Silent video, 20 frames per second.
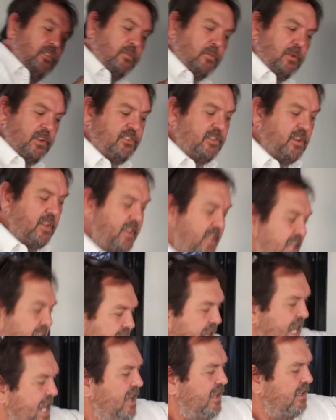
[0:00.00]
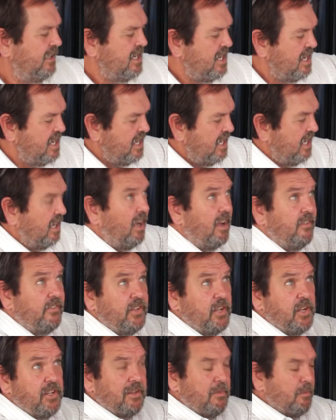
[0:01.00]
switch on there now. I've
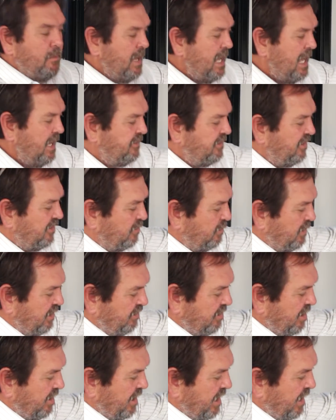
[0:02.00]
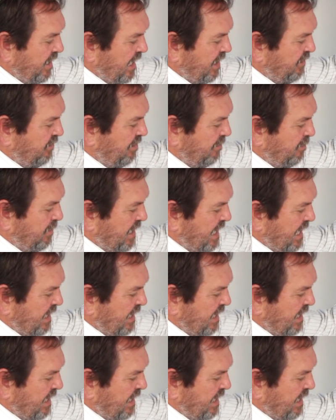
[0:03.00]
turned the master switch on now, that should be